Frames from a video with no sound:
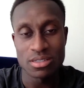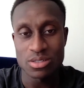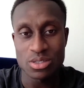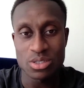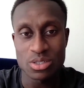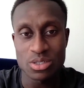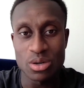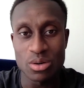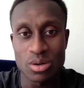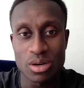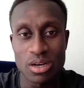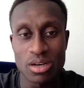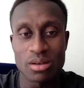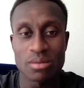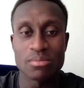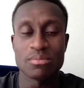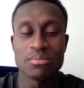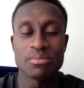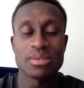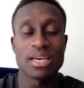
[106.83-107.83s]
So
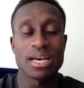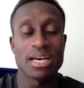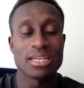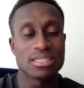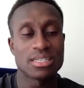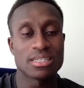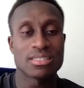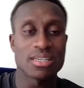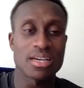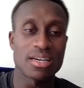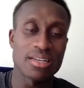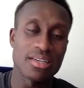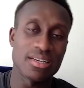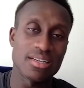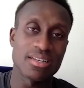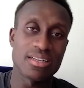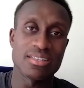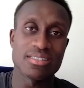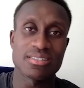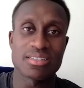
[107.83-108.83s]
yeah, it's
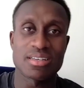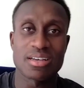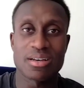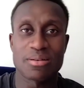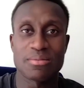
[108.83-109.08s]
exciting. It's